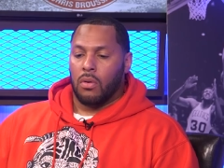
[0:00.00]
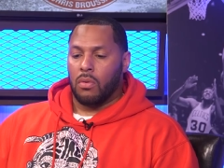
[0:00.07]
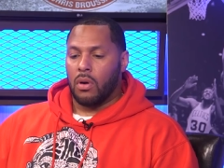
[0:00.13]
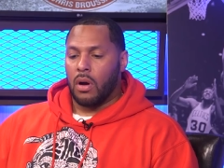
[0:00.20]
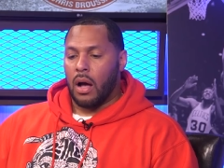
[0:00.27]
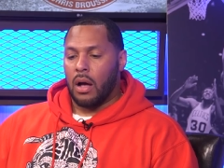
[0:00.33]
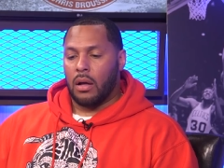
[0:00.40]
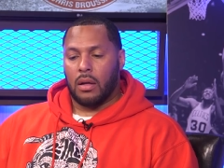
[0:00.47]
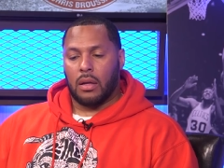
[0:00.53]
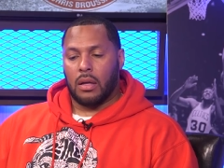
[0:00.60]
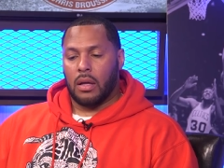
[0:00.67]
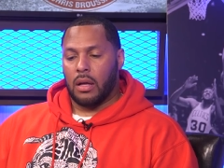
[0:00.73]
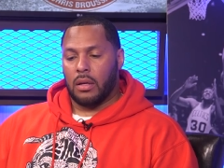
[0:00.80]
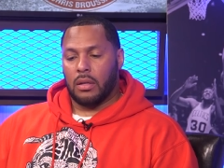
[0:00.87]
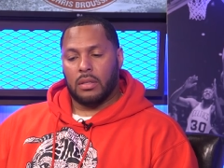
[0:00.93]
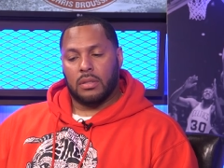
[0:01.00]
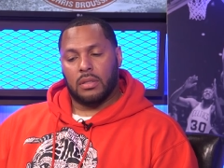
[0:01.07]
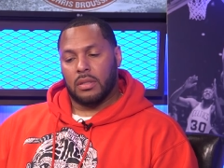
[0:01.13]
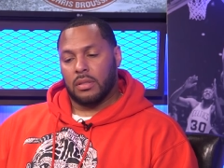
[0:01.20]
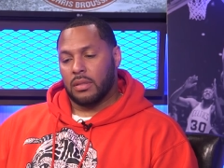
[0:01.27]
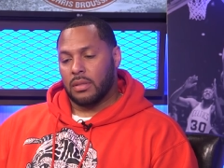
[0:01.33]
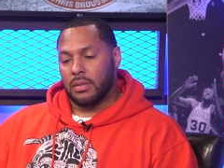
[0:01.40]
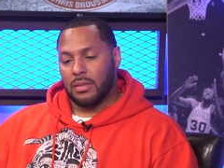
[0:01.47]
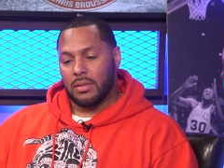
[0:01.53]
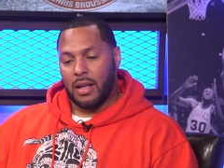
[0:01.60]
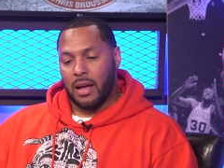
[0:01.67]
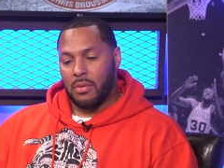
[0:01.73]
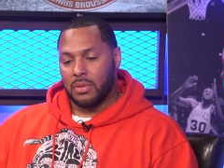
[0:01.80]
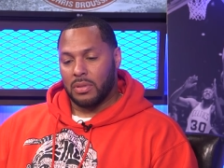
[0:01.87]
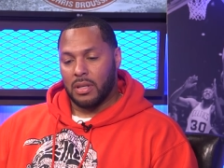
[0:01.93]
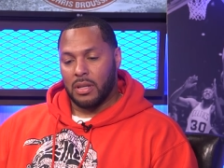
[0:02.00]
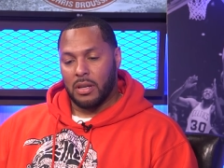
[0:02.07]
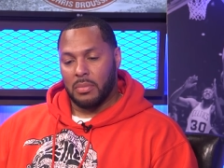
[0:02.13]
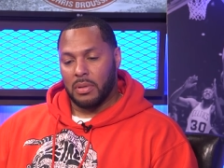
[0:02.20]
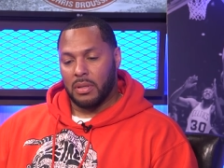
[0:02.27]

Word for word: Well, it just that was him.